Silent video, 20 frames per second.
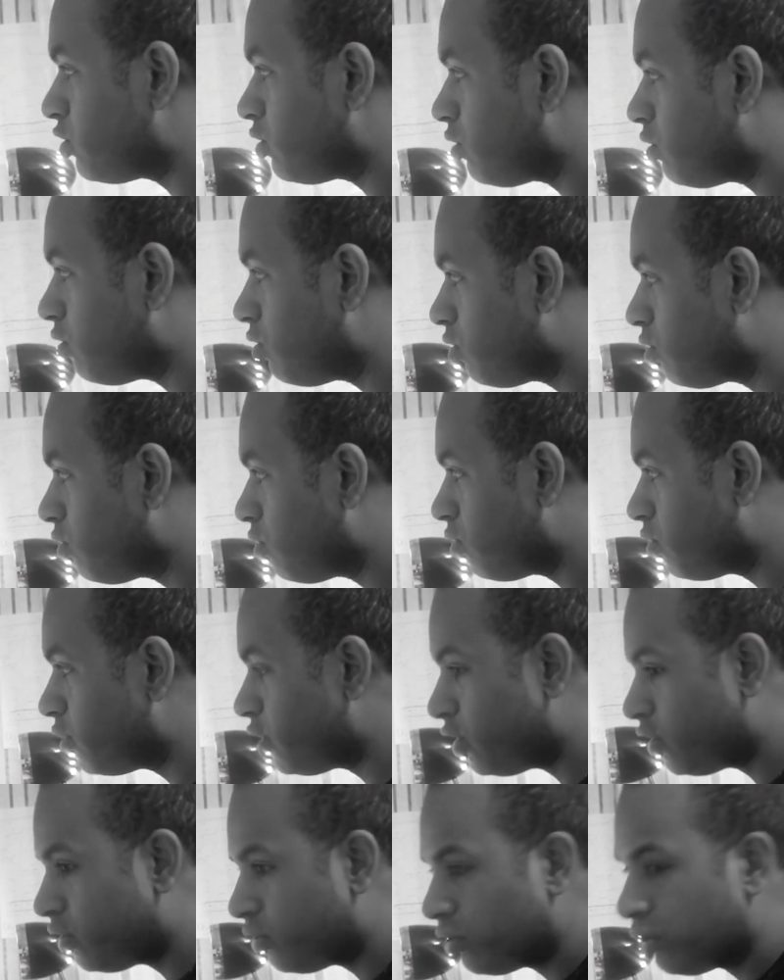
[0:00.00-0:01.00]

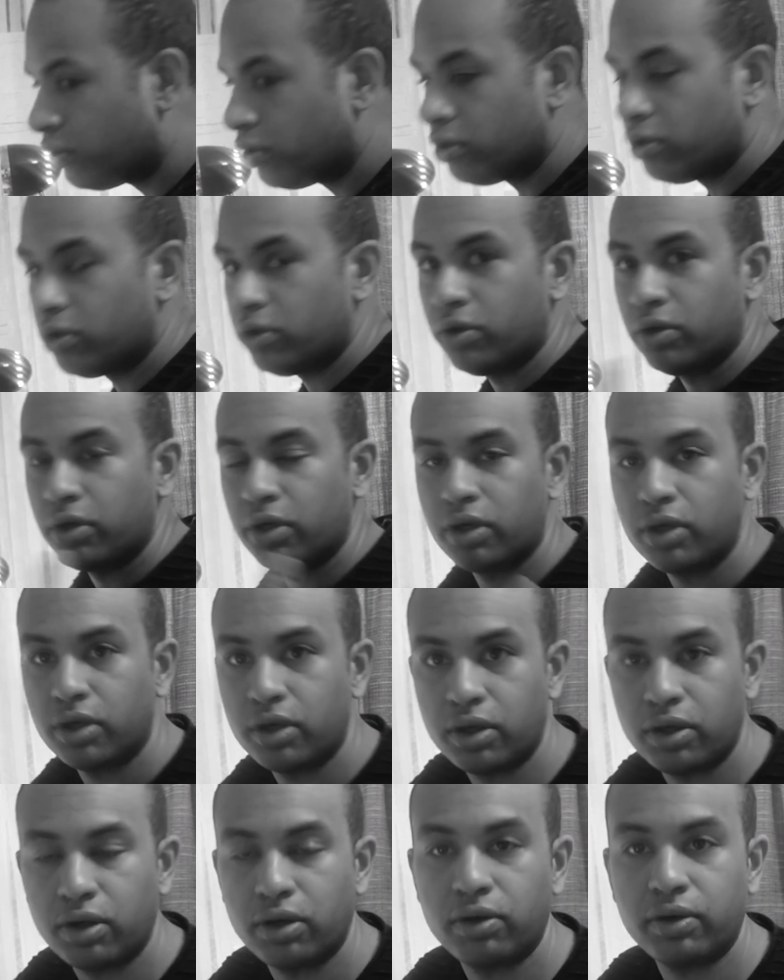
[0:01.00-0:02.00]
Odieux.
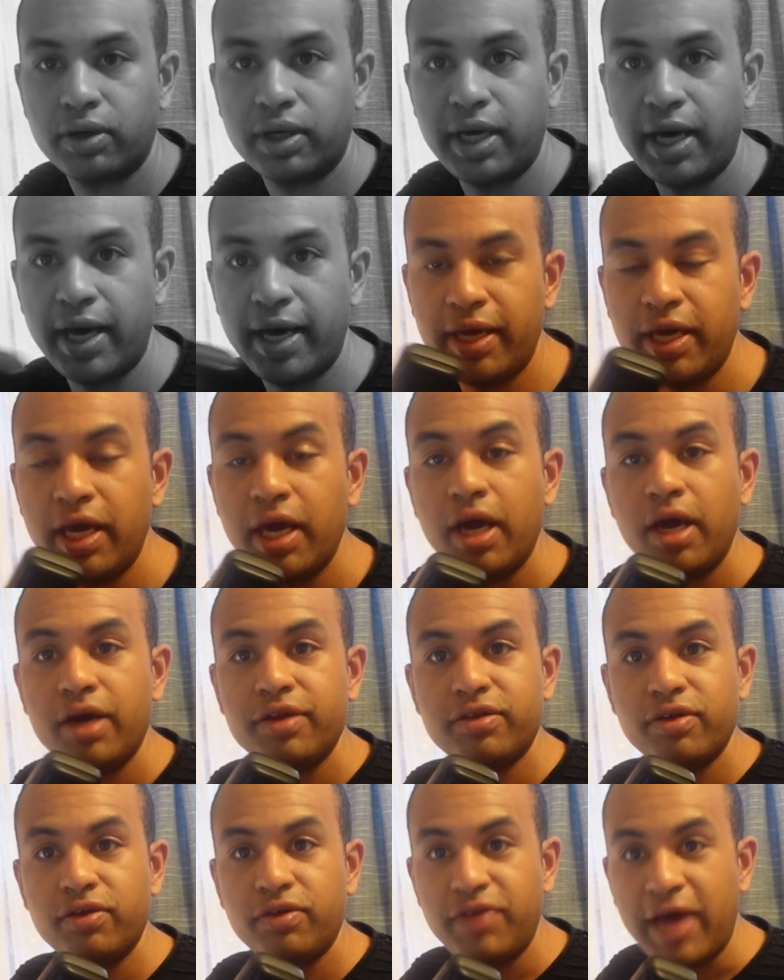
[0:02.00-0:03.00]
Okay,
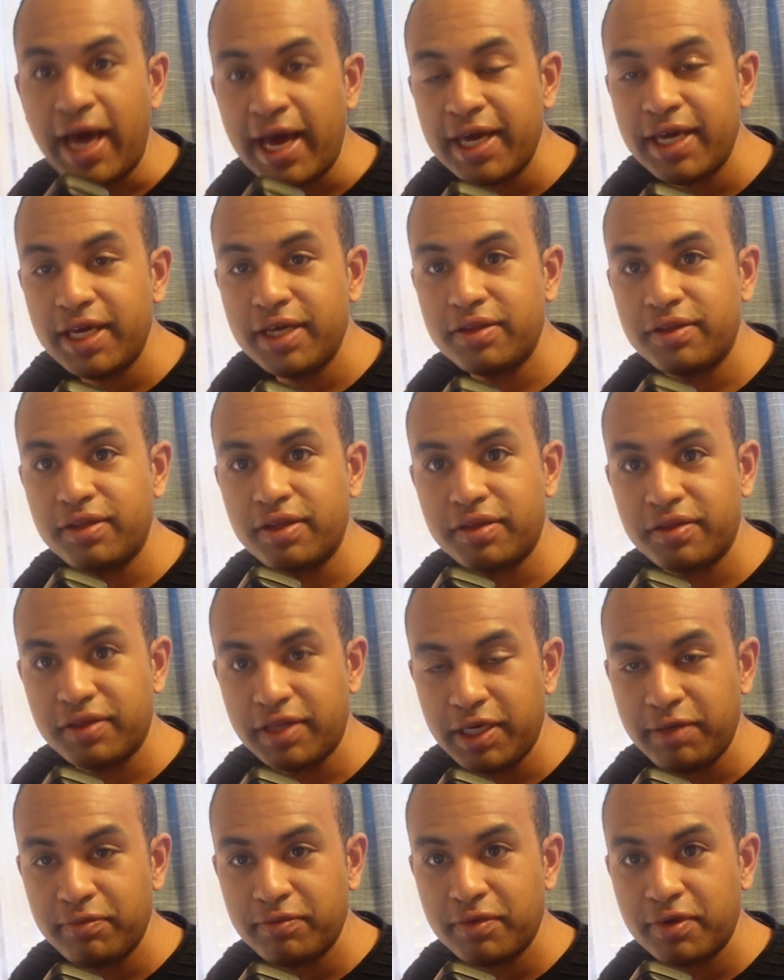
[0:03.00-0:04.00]
so that is the
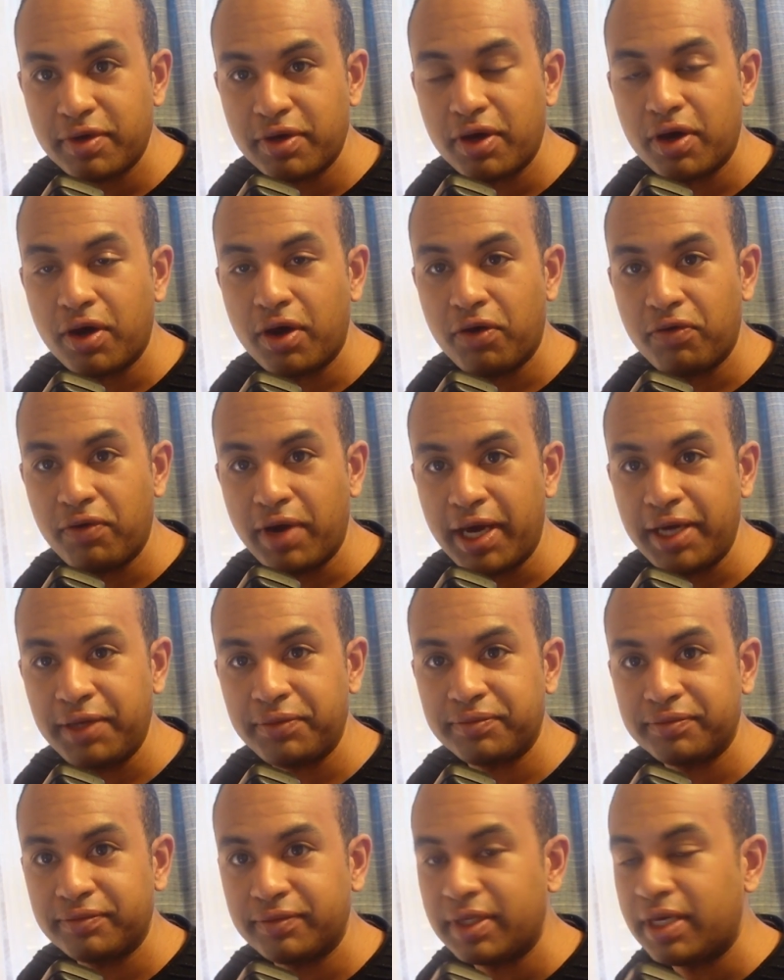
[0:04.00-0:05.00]
theme, all
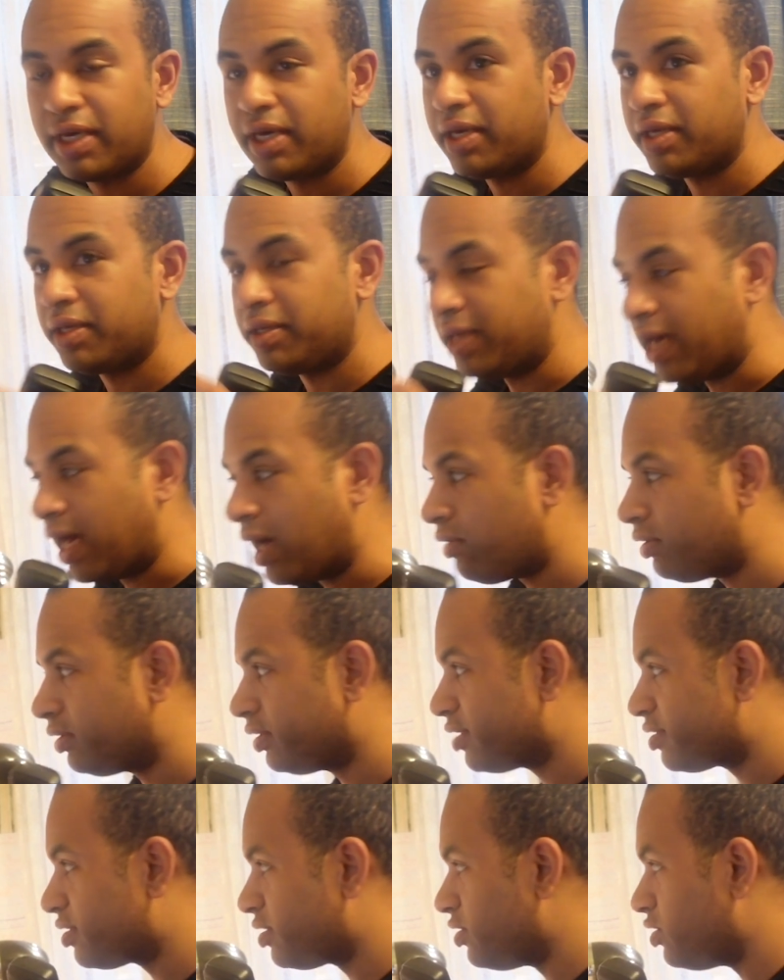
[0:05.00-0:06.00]
right? Now
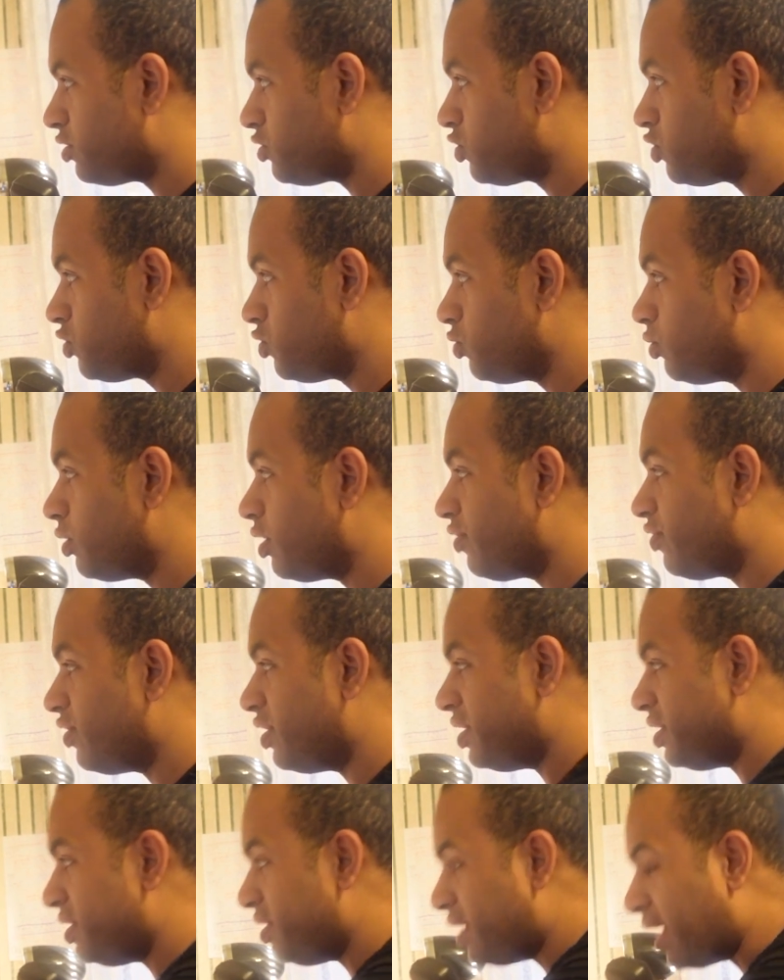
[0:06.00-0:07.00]
listen to the
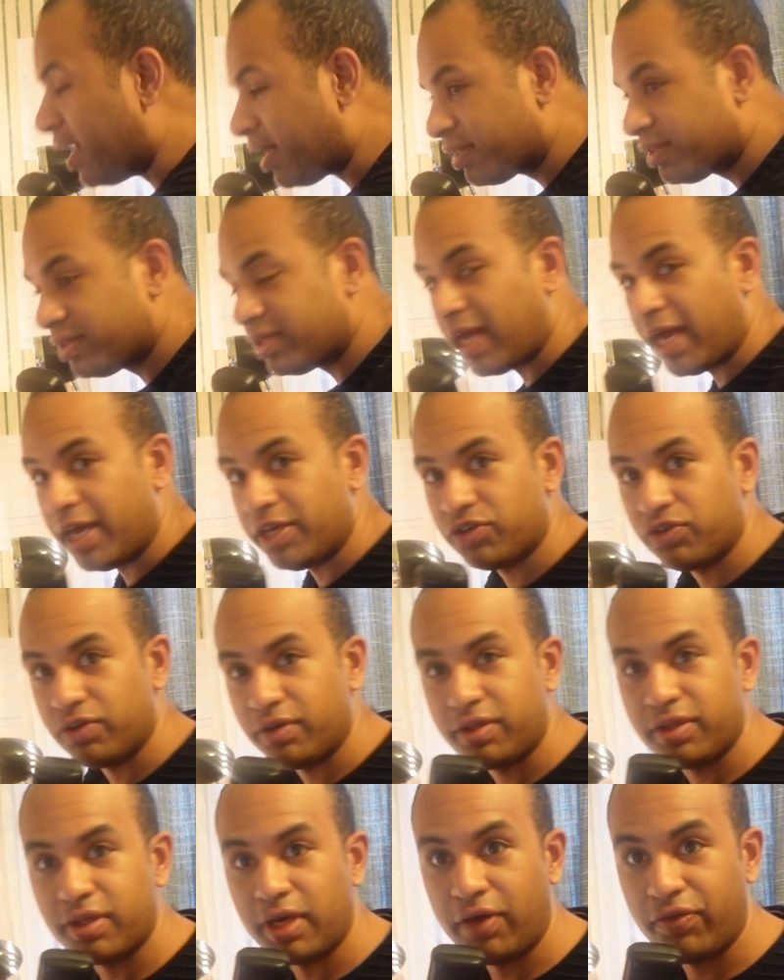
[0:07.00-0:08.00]
next
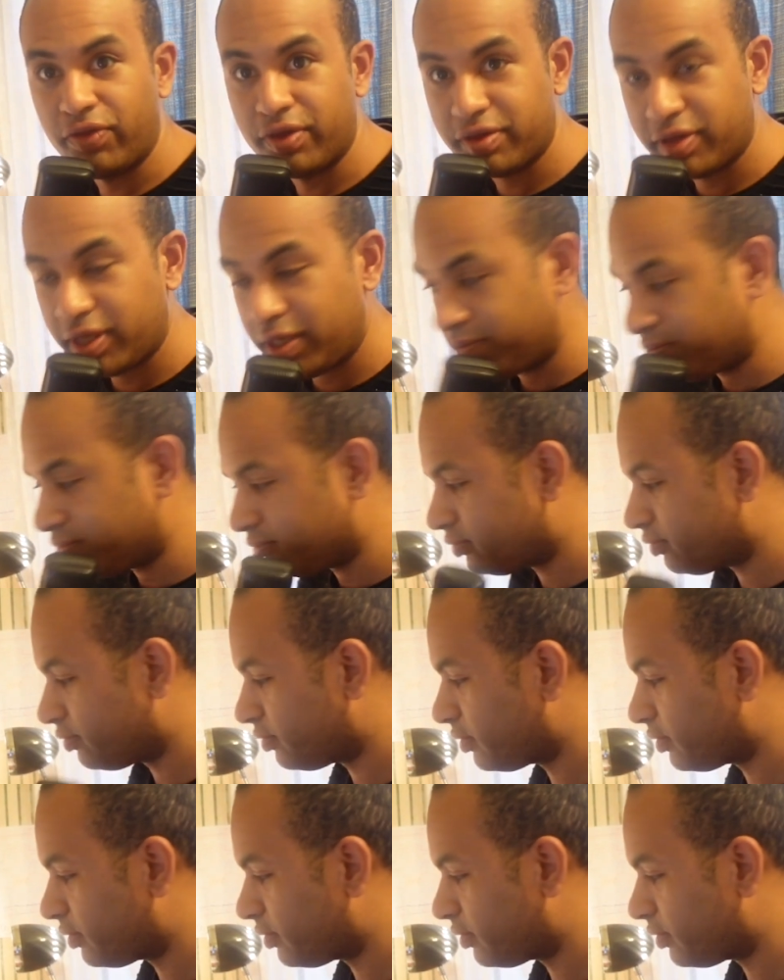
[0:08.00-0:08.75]
entrance of the theme.